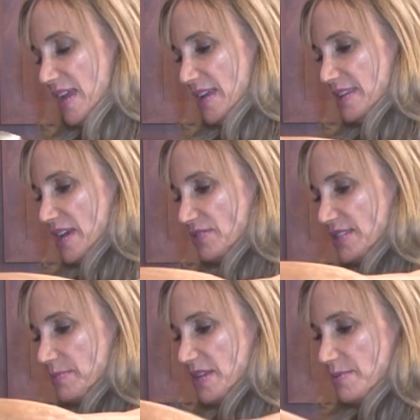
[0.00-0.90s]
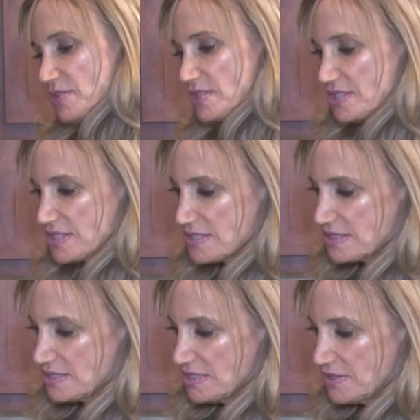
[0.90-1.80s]
Now, sometimes you could just,
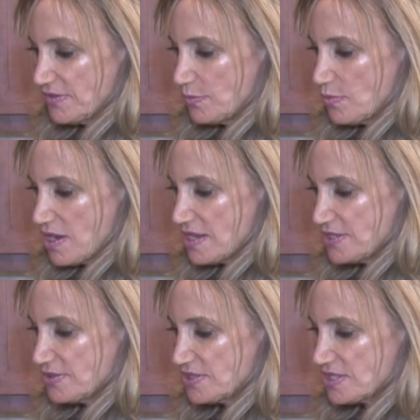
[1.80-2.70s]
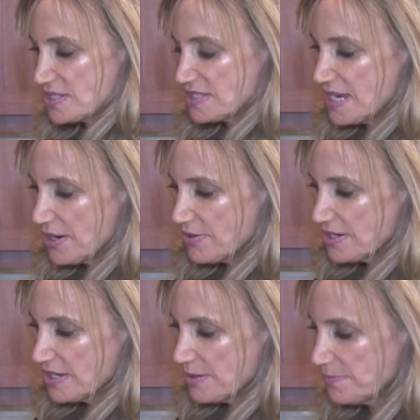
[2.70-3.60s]
if you want, you could just tear
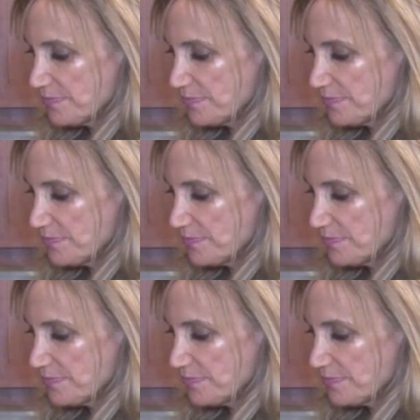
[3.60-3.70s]
it up